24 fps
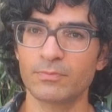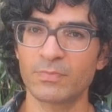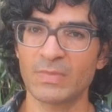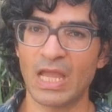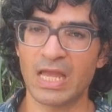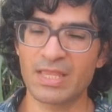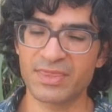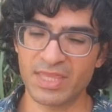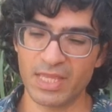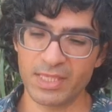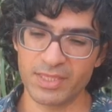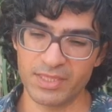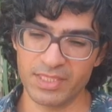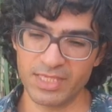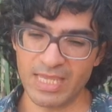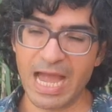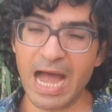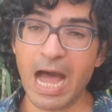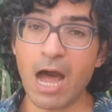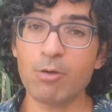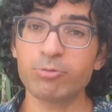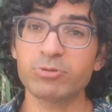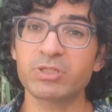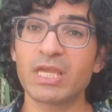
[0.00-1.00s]
And that the
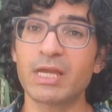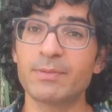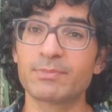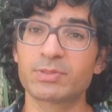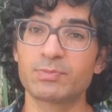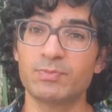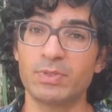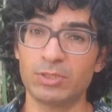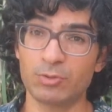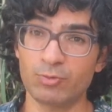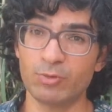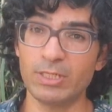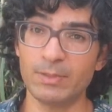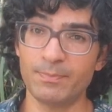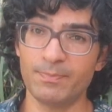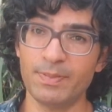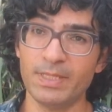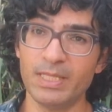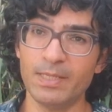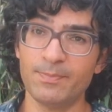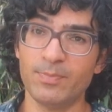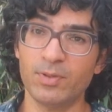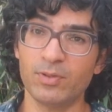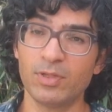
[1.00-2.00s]
outcomes between
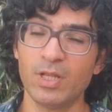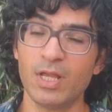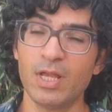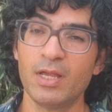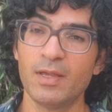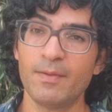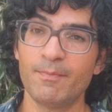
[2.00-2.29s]
people